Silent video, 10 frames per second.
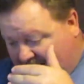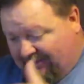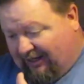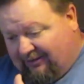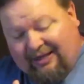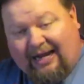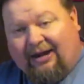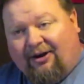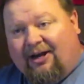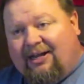They're
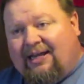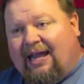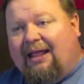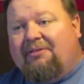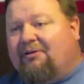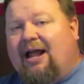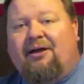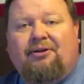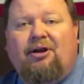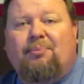there, and they're
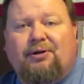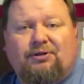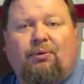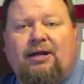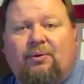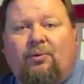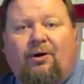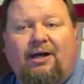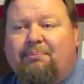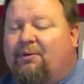outnumbered
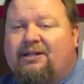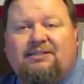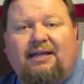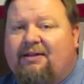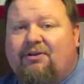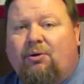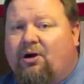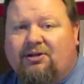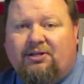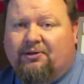3-1, plus they have no
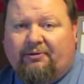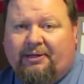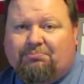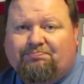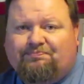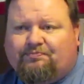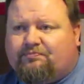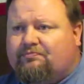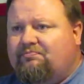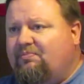artillery.
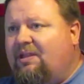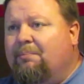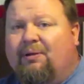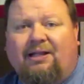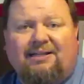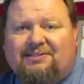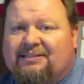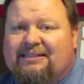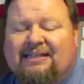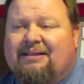
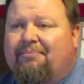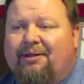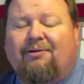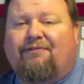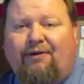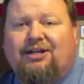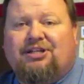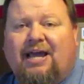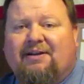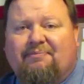Plus, they're
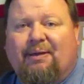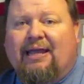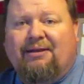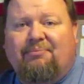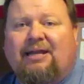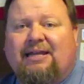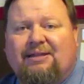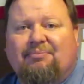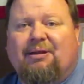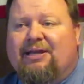fresh out of bed. Many
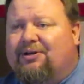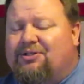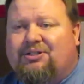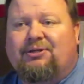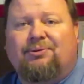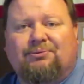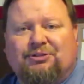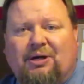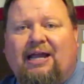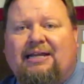of the men are still
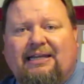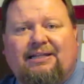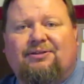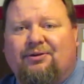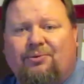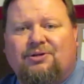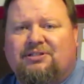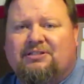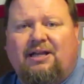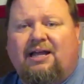trying to get their
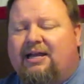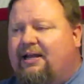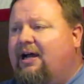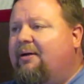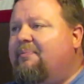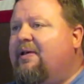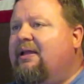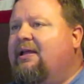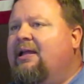horses lined up.